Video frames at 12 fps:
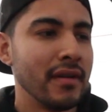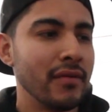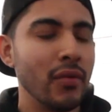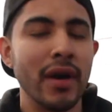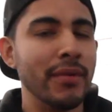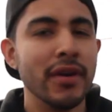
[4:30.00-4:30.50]

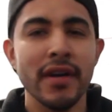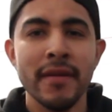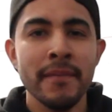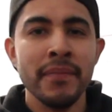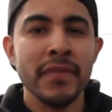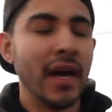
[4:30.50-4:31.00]
Whatever.
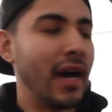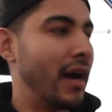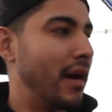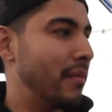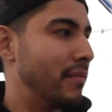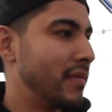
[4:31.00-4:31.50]

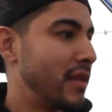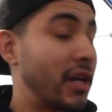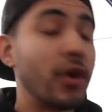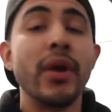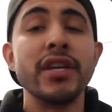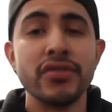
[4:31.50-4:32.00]
The
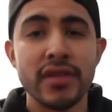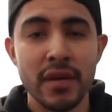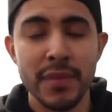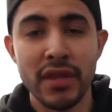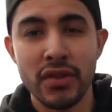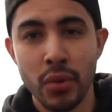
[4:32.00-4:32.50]
gear ratio is gonna
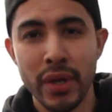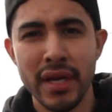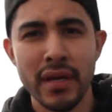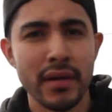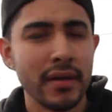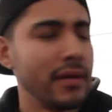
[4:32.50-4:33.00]
be
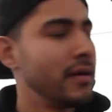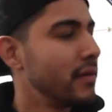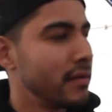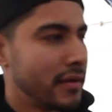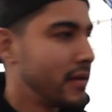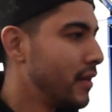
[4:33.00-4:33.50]
3
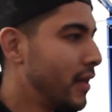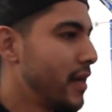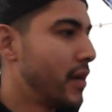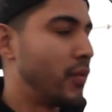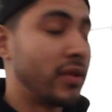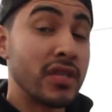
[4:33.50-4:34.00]

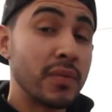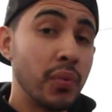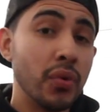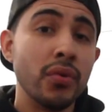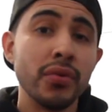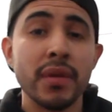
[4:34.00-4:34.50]
with the
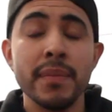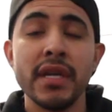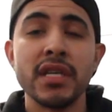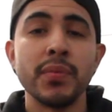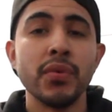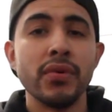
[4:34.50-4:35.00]
spool, with the mini
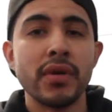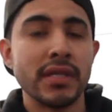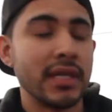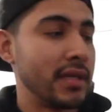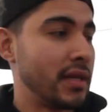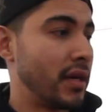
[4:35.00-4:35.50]
spool, because
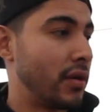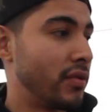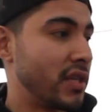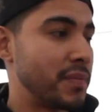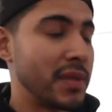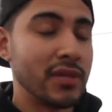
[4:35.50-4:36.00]
it
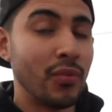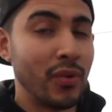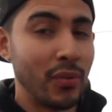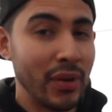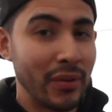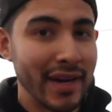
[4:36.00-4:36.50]
only spins on
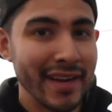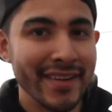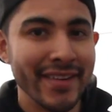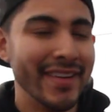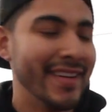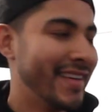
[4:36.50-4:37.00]
one wheel right now.
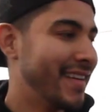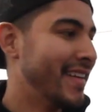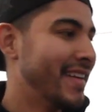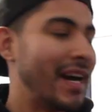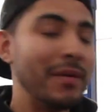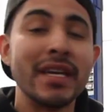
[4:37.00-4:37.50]

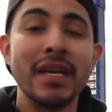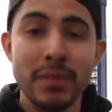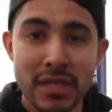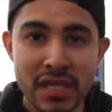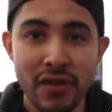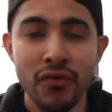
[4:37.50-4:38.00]
I'm gonna keep the
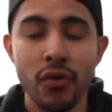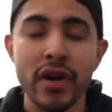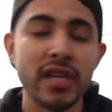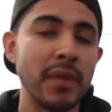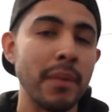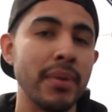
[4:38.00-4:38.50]
C4
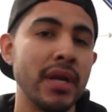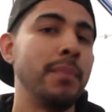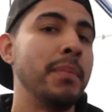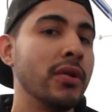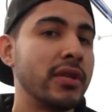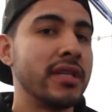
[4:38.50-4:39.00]
because my buddy
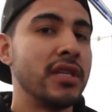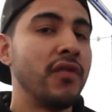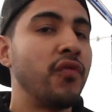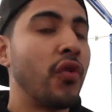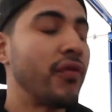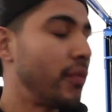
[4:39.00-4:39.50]
built the
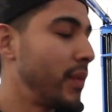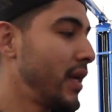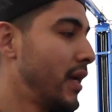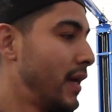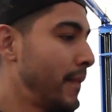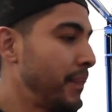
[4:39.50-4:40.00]
C4 for me,
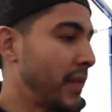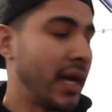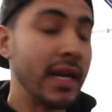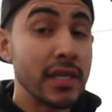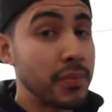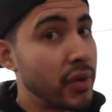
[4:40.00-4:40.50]

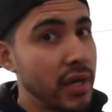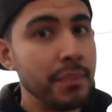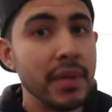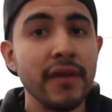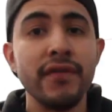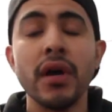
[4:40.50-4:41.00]
and it's pretty
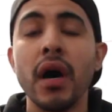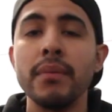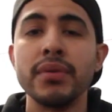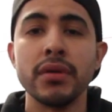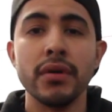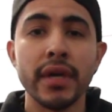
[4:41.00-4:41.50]
beefed
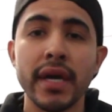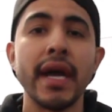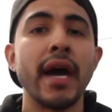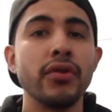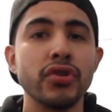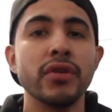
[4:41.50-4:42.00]
up, so it can
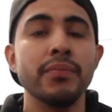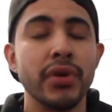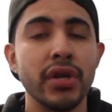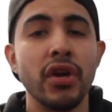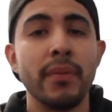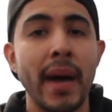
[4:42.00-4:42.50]
handle some
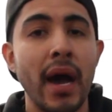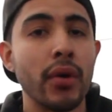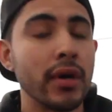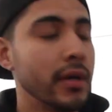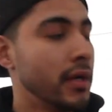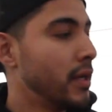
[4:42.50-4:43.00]
pretty good power.